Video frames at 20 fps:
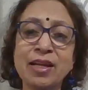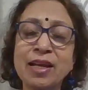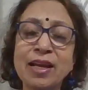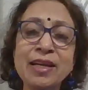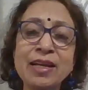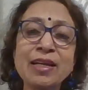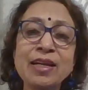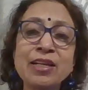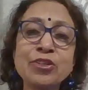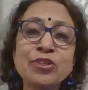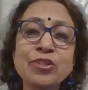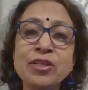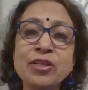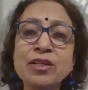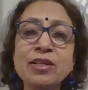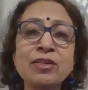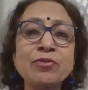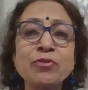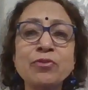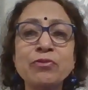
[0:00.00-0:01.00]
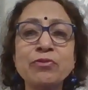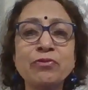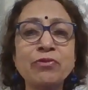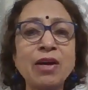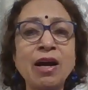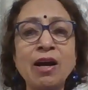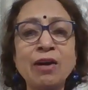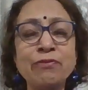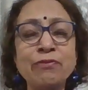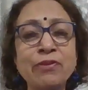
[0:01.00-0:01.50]
English in
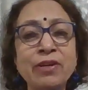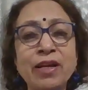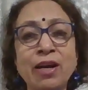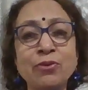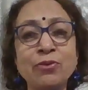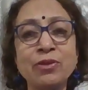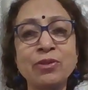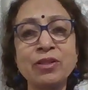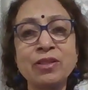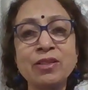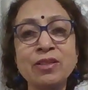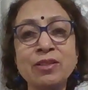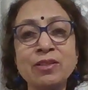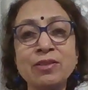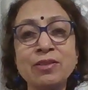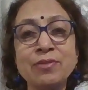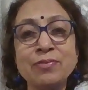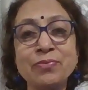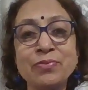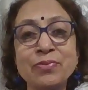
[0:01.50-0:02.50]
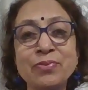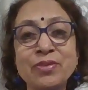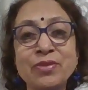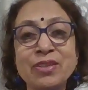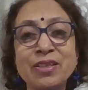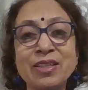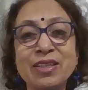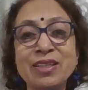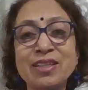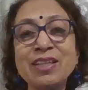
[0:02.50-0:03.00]
half an hour.
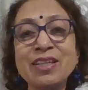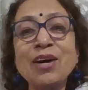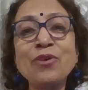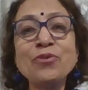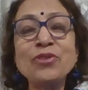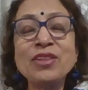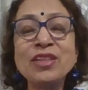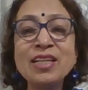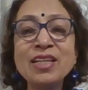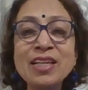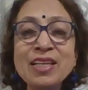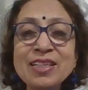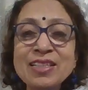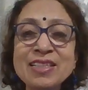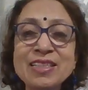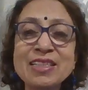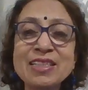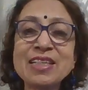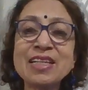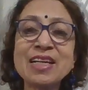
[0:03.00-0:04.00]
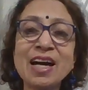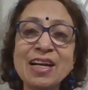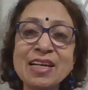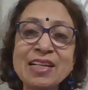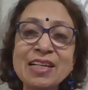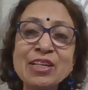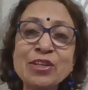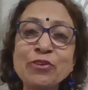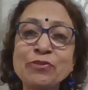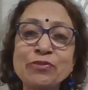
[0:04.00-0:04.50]
Now, these
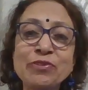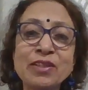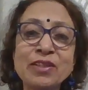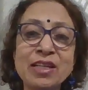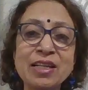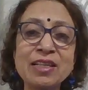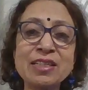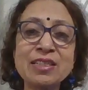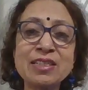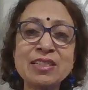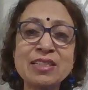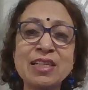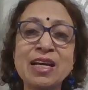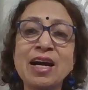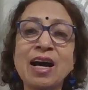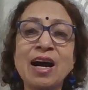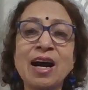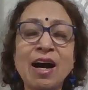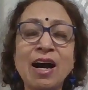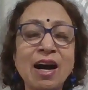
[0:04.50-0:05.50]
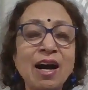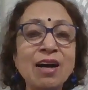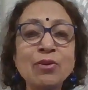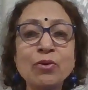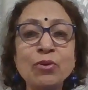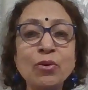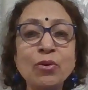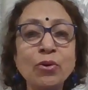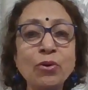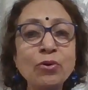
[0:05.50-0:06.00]
kind of things are
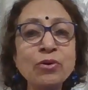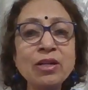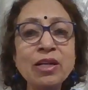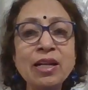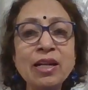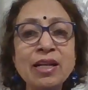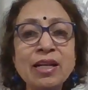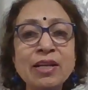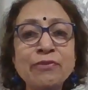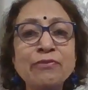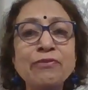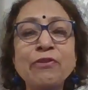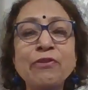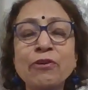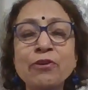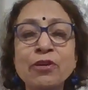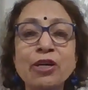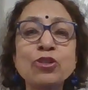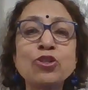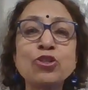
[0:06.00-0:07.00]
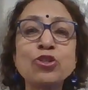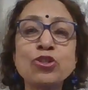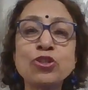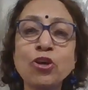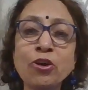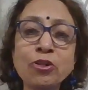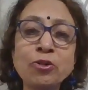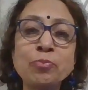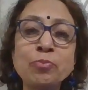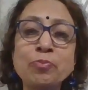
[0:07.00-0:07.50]
only for a
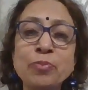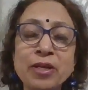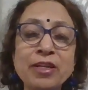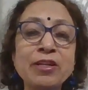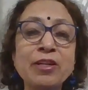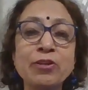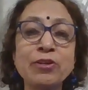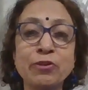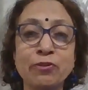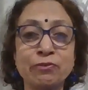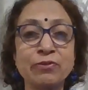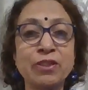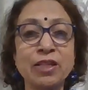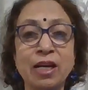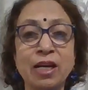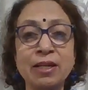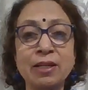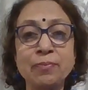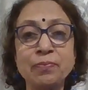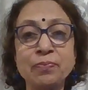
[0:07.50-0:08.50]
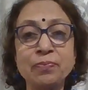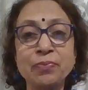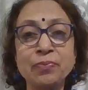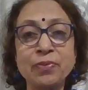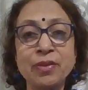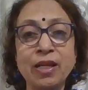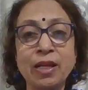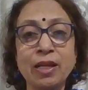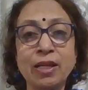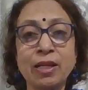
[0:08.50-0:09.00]
short period of time.
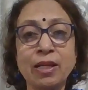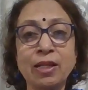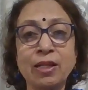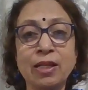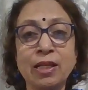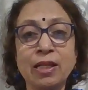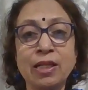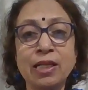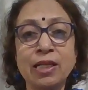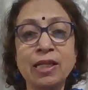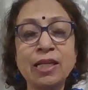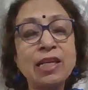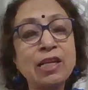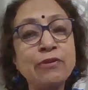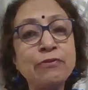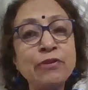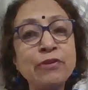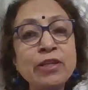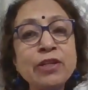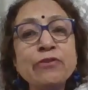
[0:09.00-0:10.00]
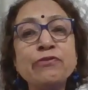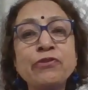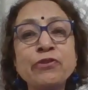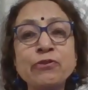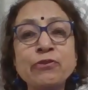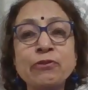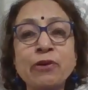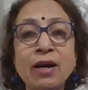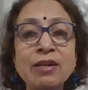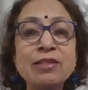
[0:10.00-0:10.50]
Even if
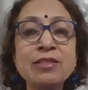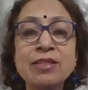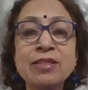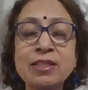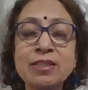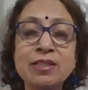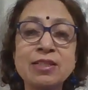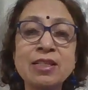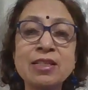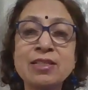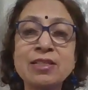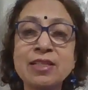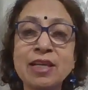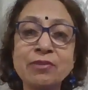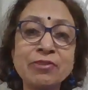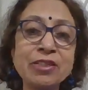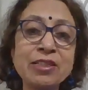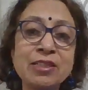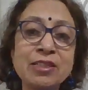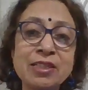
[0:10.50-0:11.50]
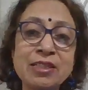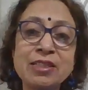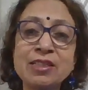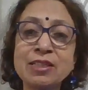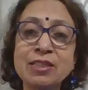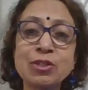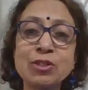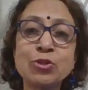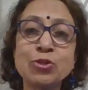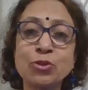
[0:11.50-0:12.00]
you are 60, 70
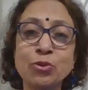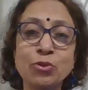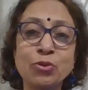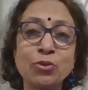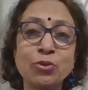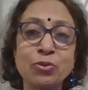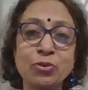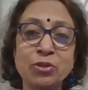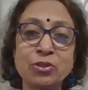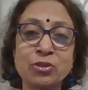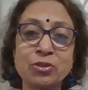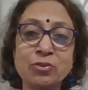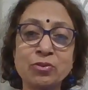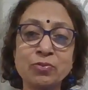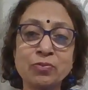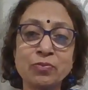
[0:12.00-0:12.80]
years old,